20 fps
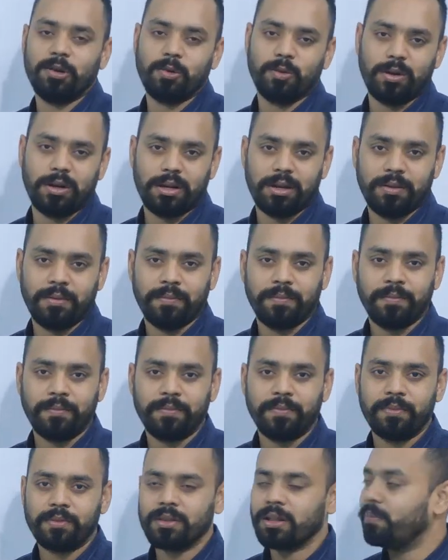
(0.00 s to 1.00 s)
required
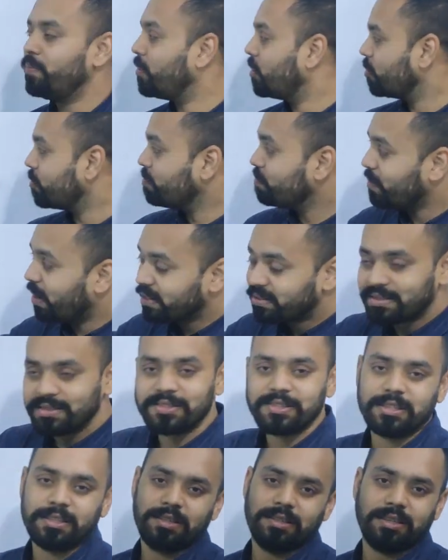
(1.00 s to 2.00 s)
because mass
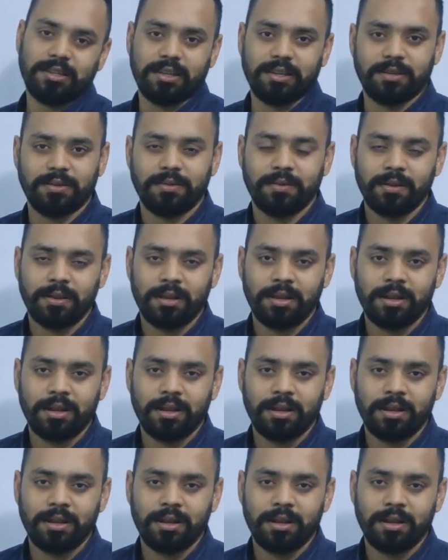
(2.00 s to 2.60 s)
is changing here.